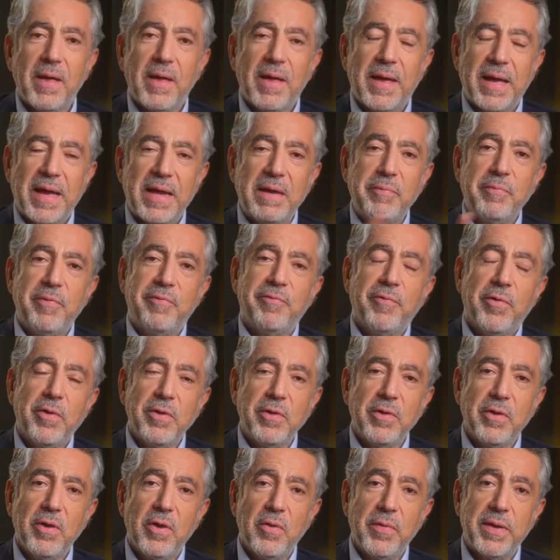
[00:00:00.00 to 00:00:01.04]
And before
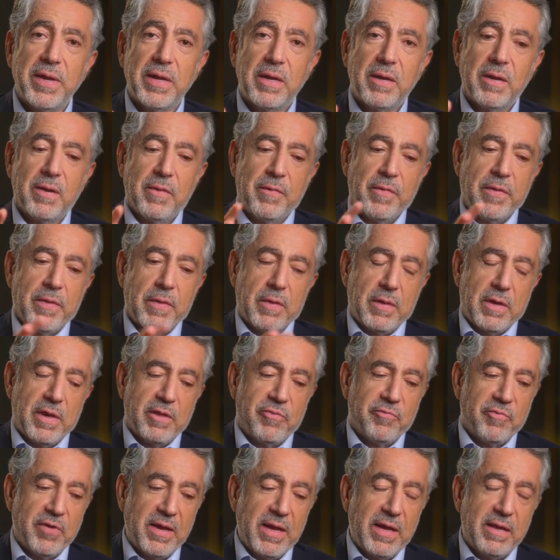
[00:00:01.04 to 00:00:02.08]
you know it, a
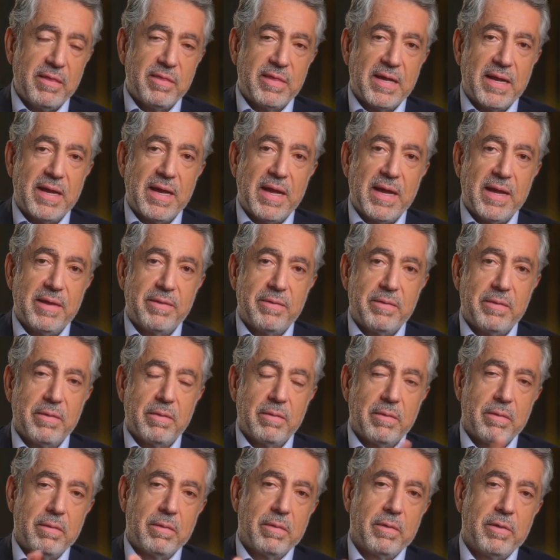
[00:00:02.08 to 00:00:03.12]
trade that had
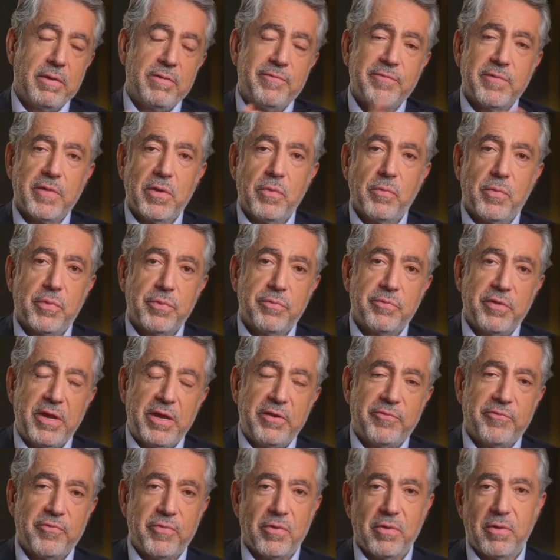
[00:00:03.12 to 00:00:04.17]
the risk-reward
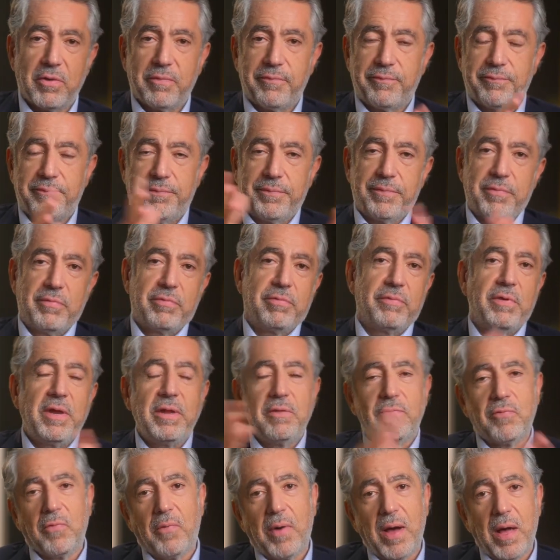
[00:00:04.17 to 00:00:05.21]
ratio of
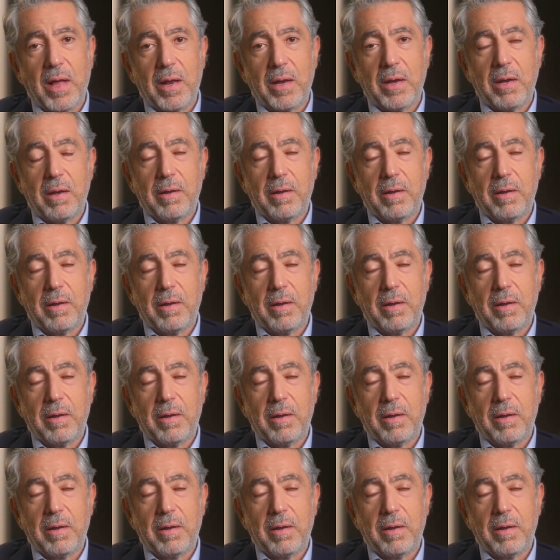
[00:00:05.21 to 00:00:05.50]
3-1